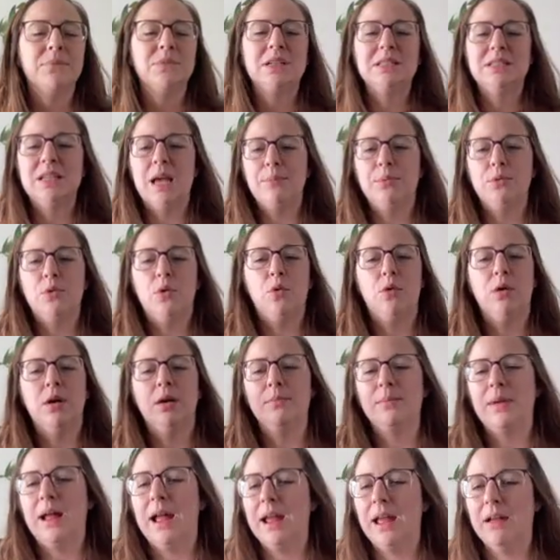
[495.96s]
except
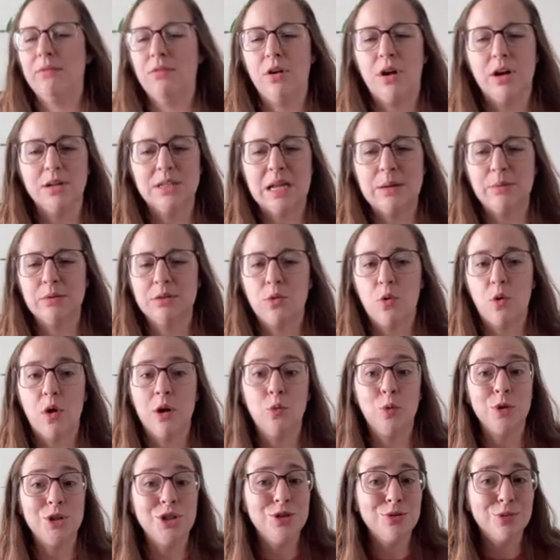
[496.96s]
corn, but I have a hard time with
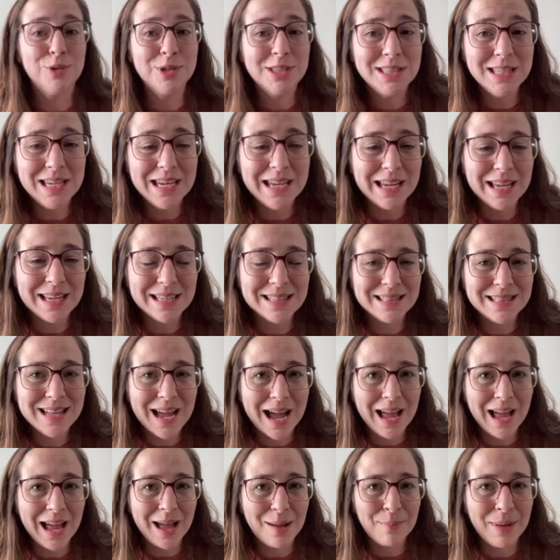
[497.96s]
corn, which you will see is
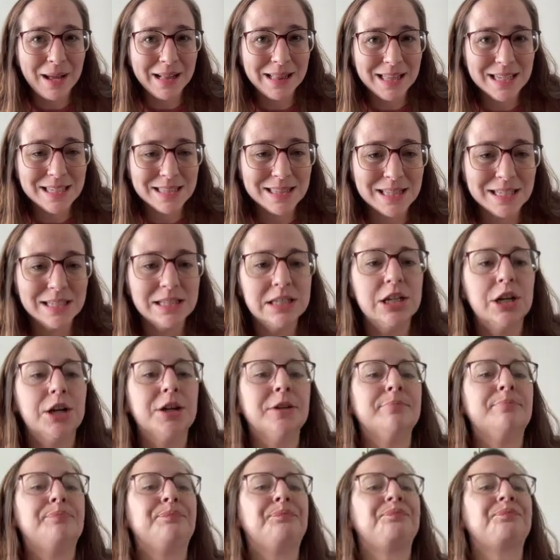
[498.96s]
not on my list this
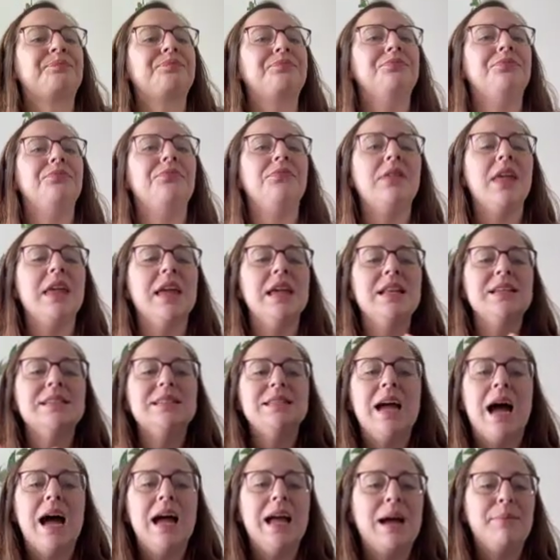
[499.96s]
year. It is
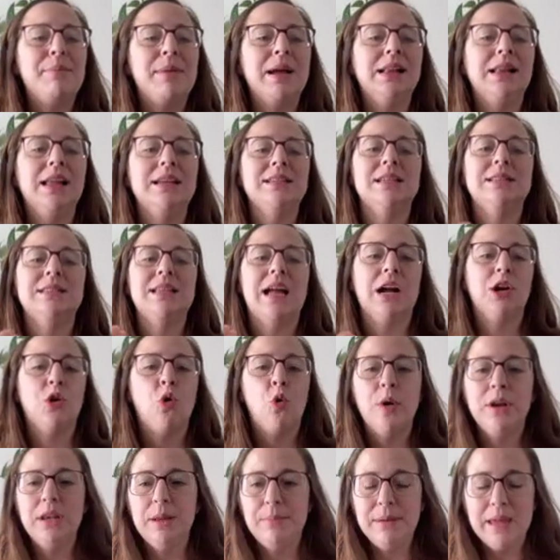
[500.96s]
not on my list. It's not
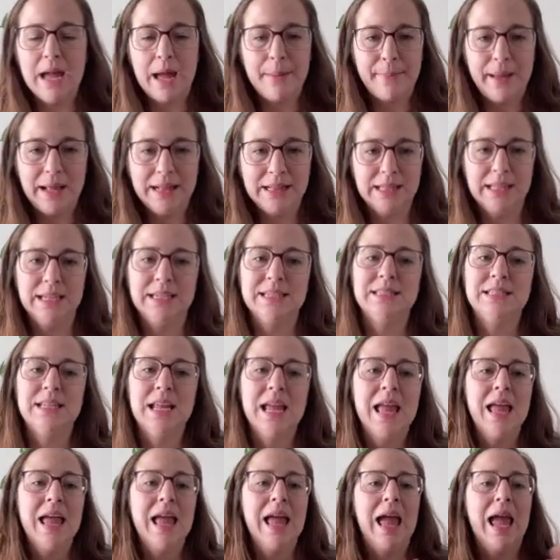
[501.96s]
going to be on my list.
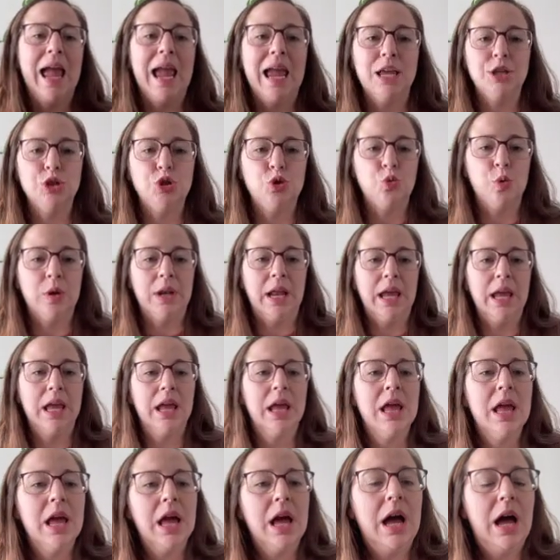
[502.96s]
Ain't doing it.
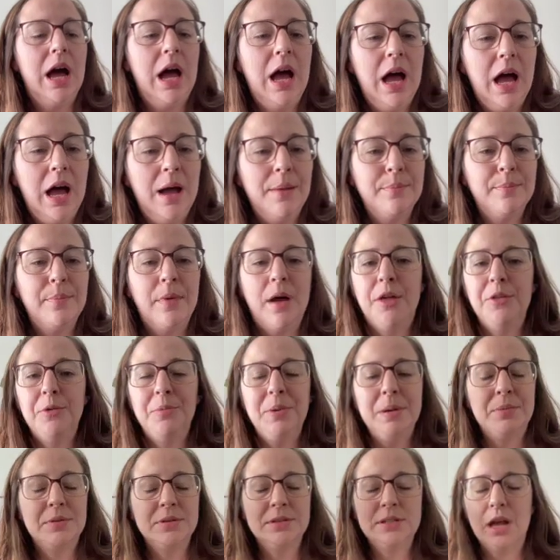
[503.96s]
Other
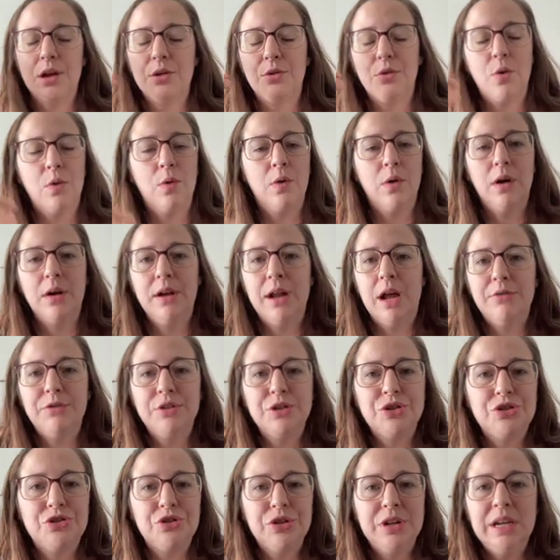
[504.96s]
people sell corn down the
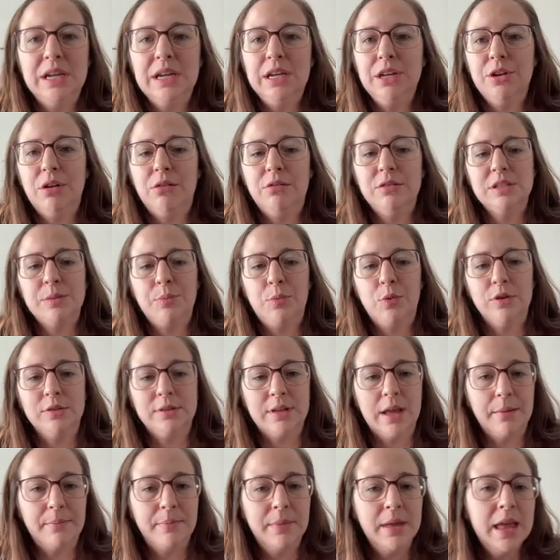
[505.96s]
street, support
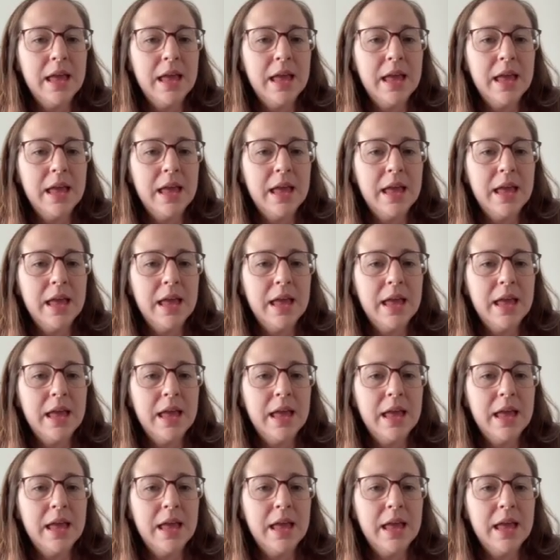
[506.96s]
them.